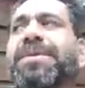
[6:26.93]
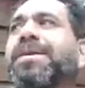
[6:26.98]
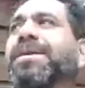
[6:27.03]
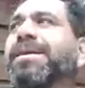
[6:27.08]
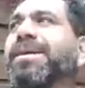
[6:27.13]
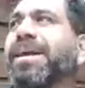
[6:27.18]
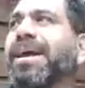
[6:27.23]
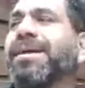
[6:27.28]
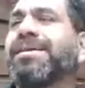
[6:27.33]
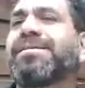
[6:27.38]

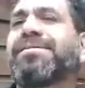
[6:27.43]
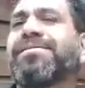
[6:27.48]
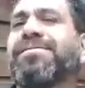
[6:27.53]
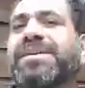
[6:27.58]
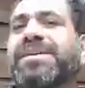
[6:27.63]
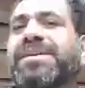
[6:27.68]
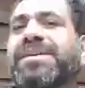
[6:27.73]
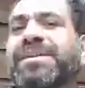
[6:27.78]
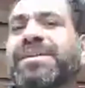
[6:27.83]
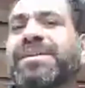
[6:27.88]
yeah,
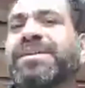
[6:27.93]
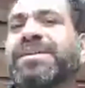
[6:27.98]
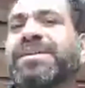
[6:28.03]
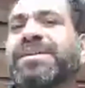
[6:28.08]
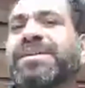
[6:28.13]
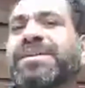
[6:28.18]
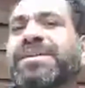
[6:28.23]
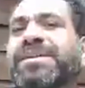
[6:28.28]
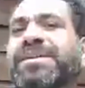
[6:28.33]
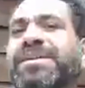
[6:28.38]
David Diggs.
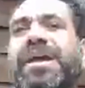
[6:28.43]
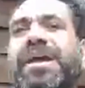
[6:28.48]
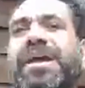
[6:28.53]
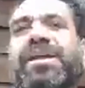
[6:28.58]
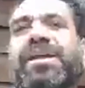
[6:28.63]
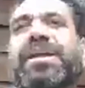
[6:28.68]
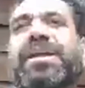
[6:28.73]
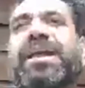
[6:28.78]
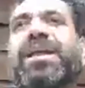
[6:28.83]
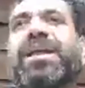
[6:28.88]
I
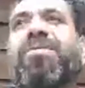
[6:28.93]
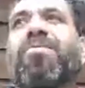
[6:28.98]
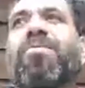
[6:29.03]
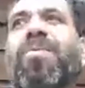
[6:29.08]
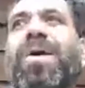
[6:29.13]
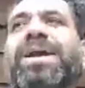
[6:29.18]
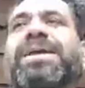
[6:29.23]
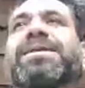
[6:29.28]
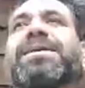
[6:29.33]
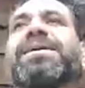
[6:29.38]
cannot
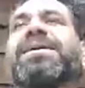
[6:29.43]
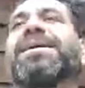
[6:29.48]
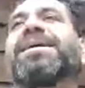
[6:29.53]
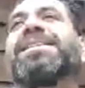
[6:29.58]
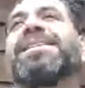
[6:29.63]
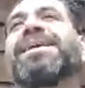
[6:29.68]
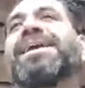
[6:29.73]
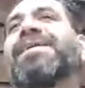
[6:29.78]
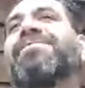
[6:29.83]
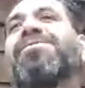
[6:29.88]
wait. I
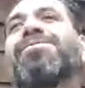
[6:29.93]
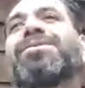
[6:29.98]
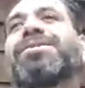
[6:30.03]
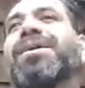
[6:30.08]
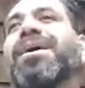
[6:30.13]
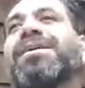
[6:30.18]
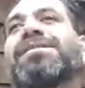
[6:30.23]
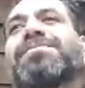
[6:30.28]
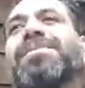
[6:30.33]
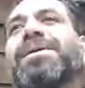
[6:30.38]
think everyone
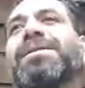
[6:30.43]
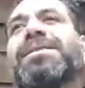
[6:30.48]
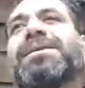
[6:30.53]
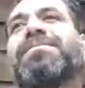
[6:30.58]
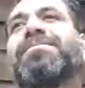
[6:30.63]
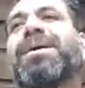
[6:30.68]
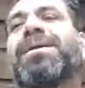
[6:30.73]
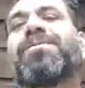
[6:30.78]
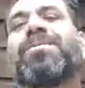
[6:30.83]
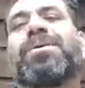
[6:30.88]
talks about
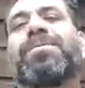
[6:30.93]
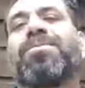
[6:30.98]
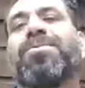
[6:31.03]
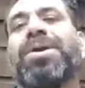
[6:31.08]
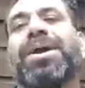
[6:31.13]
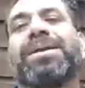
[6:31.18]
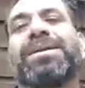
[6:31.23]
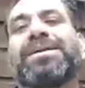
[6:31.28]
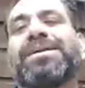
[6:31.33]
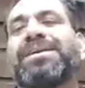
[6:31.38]
Lin-Manuel
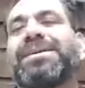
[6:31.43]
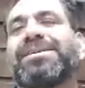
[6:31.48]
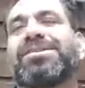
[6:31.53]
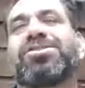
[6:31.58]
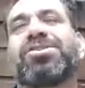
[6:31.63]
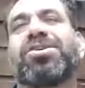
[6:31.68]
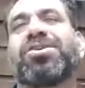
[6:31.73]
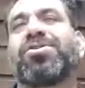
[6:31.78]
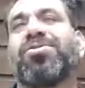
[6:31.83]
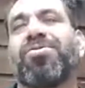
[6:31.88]
Miranda. He's
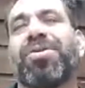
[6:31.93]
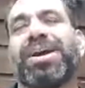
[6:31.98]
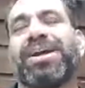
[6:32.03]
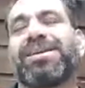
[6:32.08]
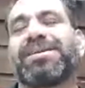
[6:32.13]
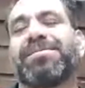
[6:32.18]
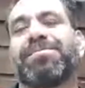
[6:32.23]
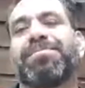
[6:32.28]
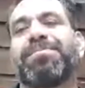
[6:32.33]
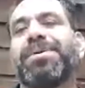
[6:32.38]
great,
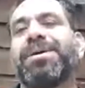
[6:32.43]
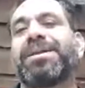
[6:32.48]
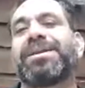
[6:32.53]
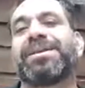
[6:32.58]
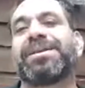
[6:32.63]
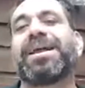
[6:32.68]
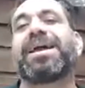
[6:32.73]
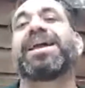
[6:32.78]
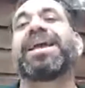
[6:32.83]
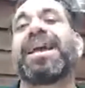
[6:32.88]
but
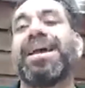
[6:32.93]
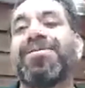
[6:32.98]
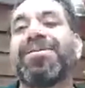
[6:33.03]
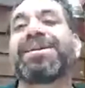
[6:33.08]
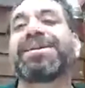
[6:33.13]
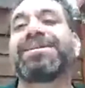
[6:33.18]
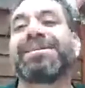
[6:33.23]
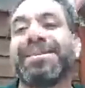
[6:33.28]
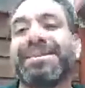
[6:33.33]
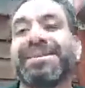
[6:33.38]
I can't wait
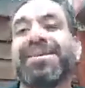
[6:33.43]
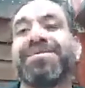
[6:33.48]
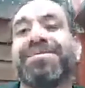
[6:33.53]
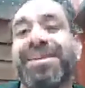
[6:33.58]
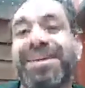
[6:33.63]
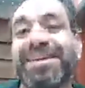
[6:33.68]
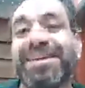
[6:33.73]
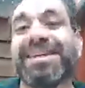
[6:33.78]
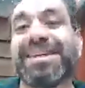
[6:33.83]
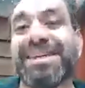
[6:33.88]
to see
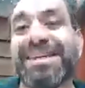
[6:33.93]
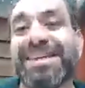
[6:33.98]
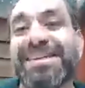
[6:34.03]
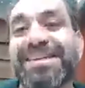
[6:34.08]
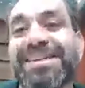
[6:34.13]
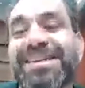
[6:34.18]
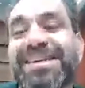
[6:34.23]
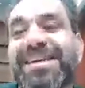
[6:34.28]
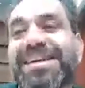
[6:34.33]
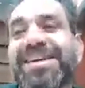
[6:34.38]
David
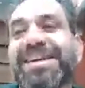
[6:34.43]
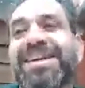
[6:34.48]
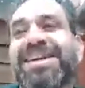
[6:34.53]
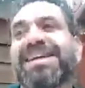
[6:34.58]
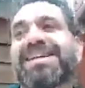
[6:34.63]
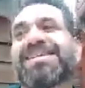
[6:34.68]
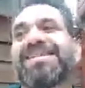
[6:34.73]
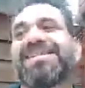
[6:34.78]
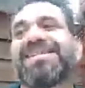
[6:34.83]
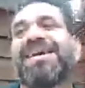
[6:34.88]
Diggs
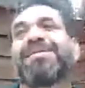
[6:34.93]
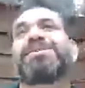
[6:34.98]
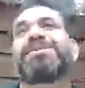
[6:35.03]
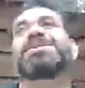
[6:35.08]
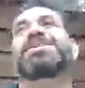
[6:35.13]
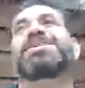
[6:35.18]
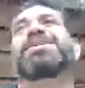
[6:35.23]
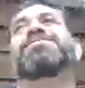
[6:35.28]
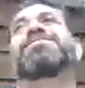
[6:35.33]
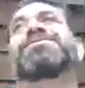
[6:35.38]
as
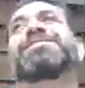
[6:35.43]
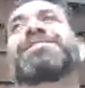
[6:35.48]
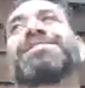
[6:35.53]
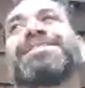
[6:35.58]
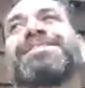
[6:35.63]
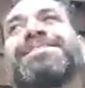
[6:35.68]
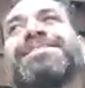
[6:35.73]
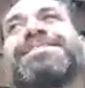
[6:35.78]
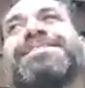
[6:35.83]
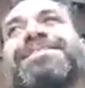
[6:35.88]
Thomas
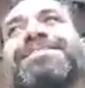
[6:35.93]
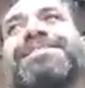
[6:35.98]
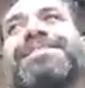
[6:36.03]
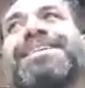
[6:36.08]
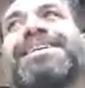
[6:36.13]
Jefferson.